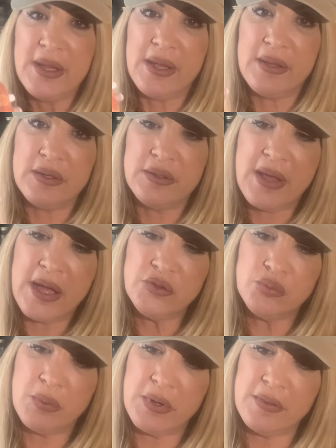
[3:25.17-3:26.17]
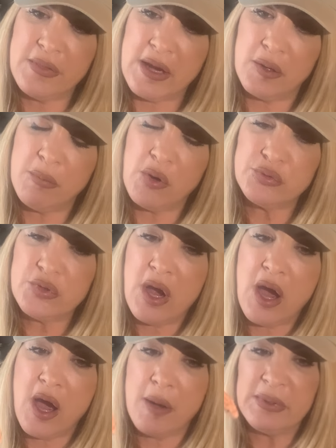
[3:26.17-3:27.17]
and that's where they are most
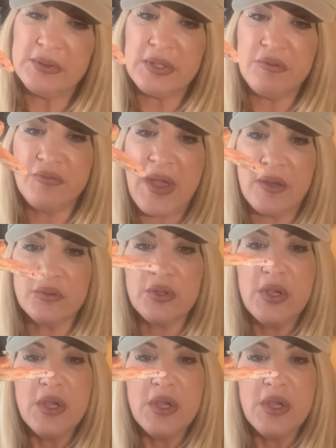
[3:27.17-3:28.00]
commonly found.